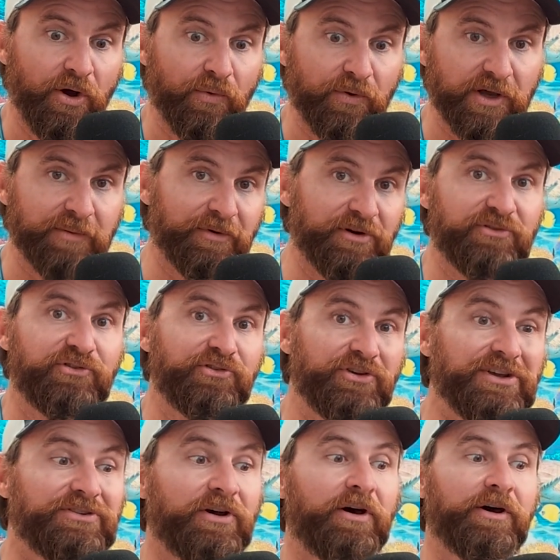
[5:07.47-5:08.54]
we're going to burn
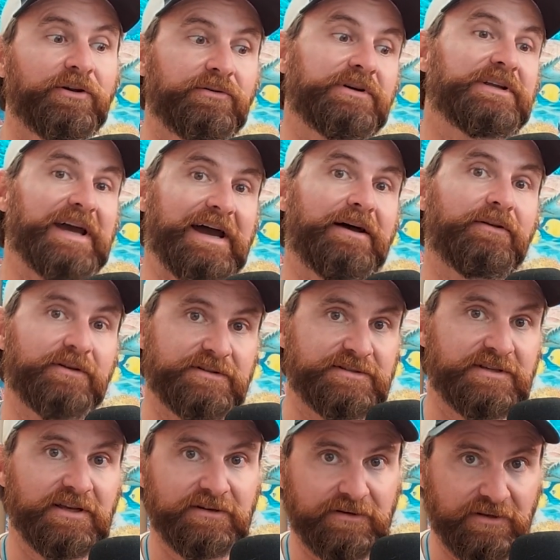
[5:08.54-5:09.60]
600
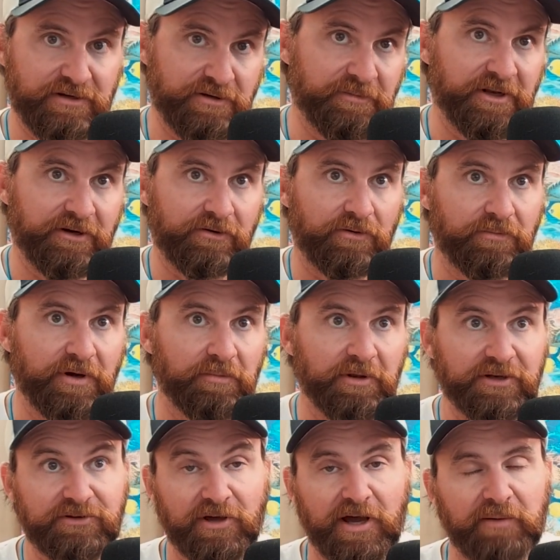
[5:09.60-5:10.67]
gallons getting to the Dominican
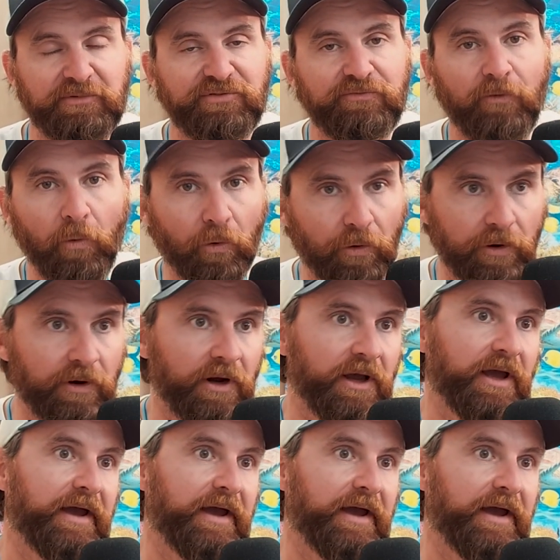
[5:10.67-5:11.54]
Republic times 4,